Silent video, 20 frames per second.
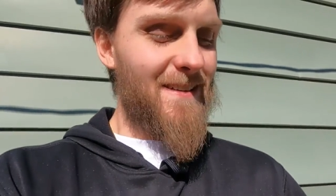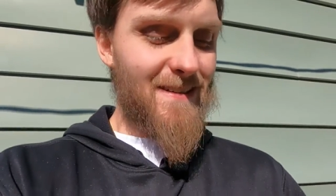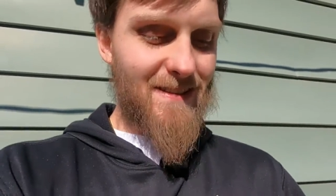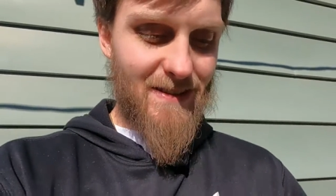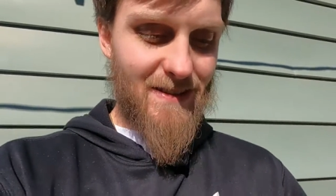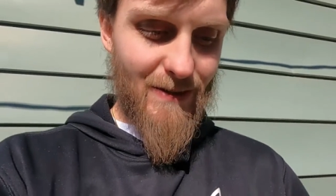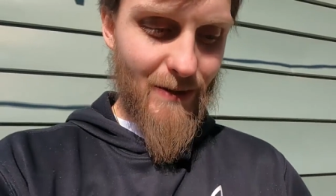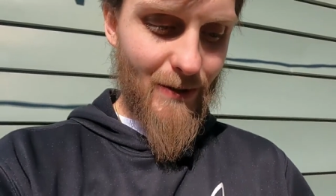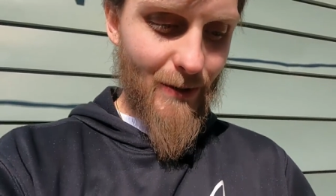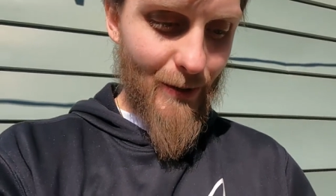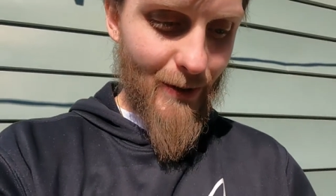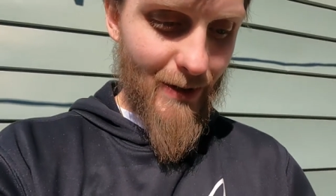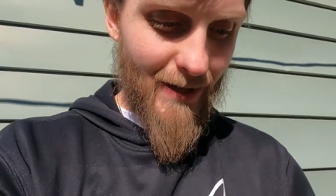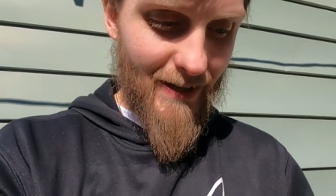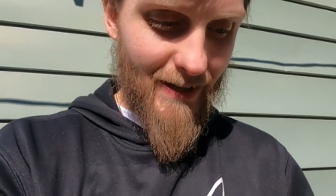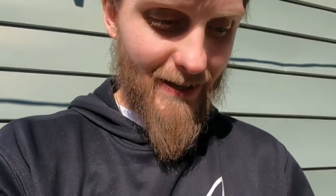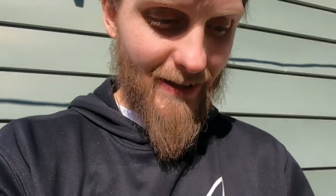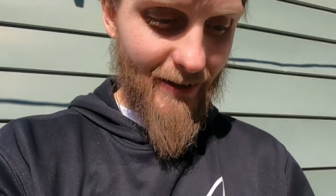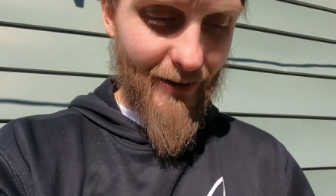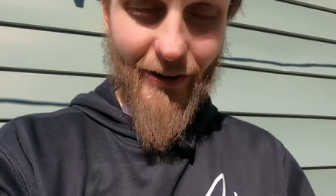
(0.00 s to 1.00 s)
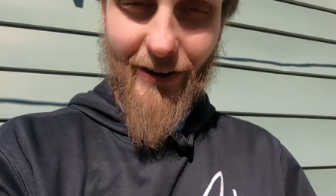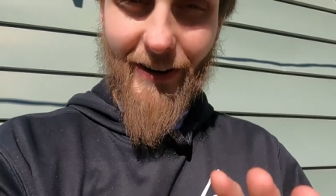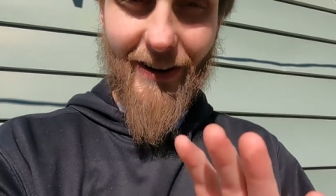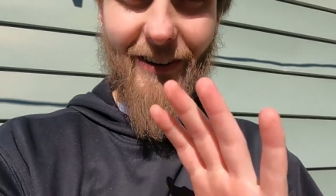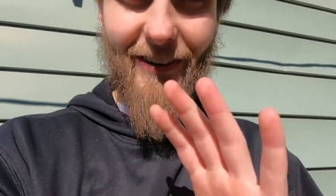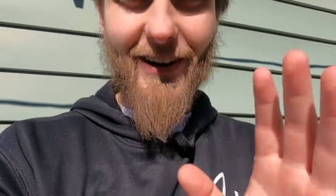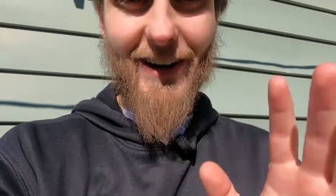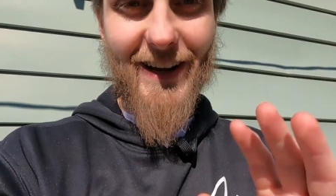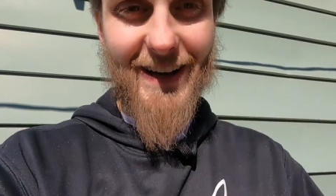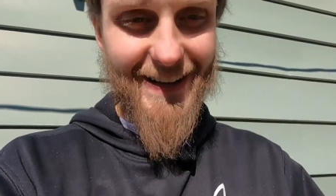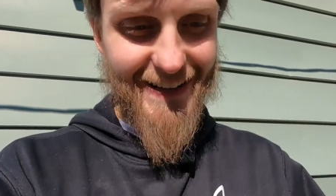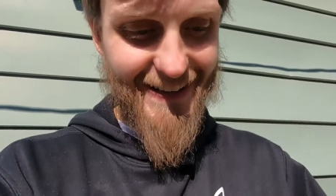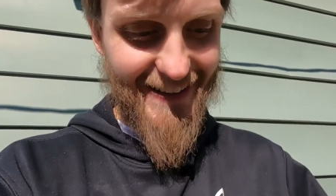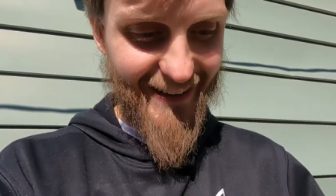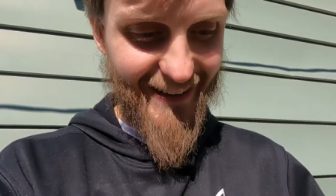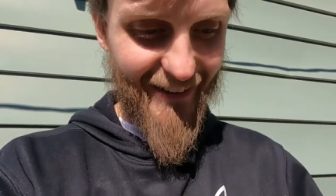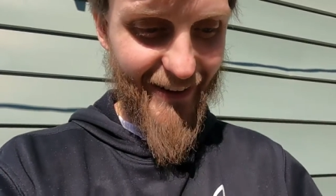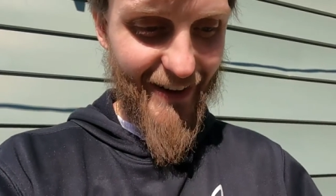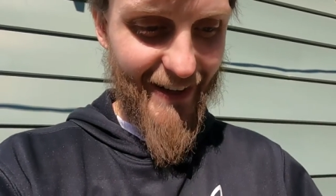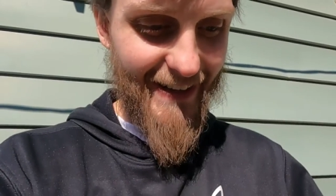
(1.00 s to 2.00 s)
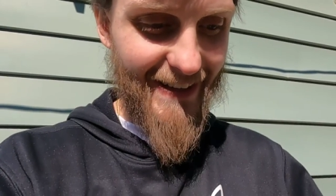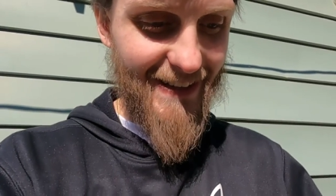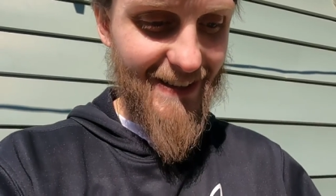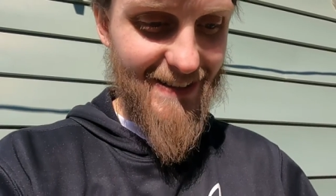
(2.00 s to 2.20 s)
So, all right, all right, all right.